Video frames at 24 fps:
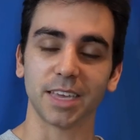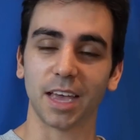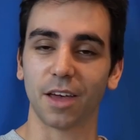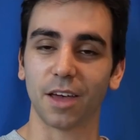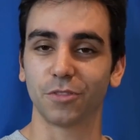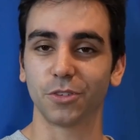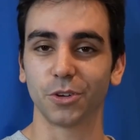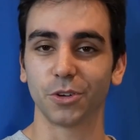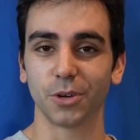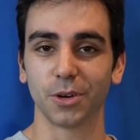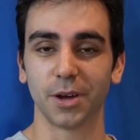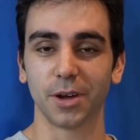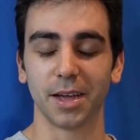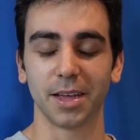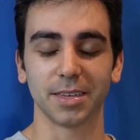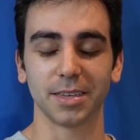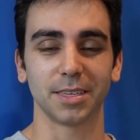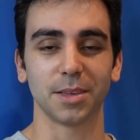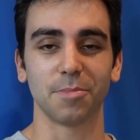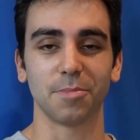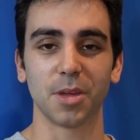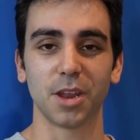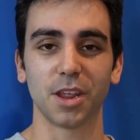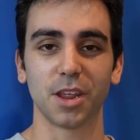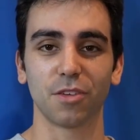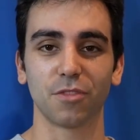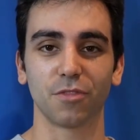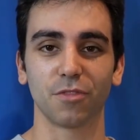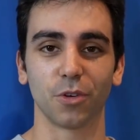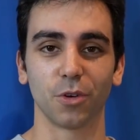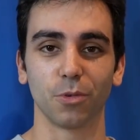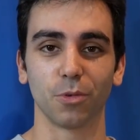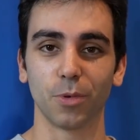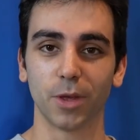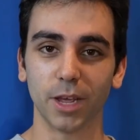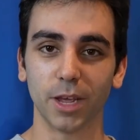after submitting
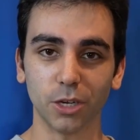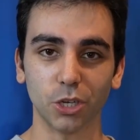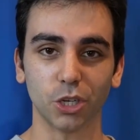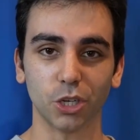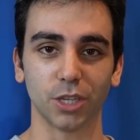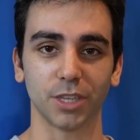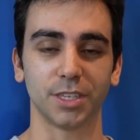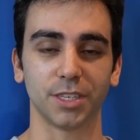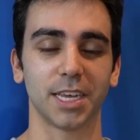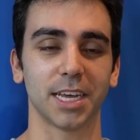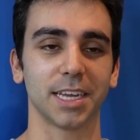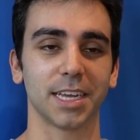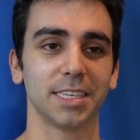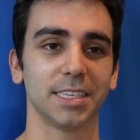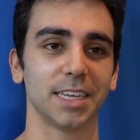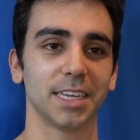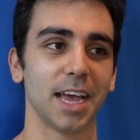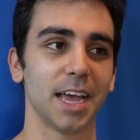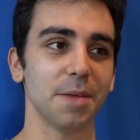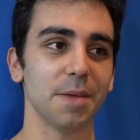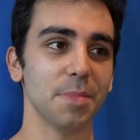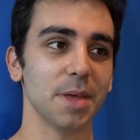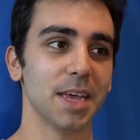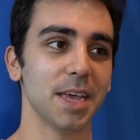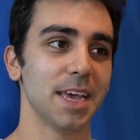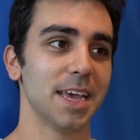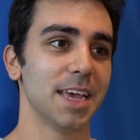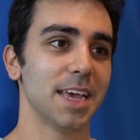for Rich the second time,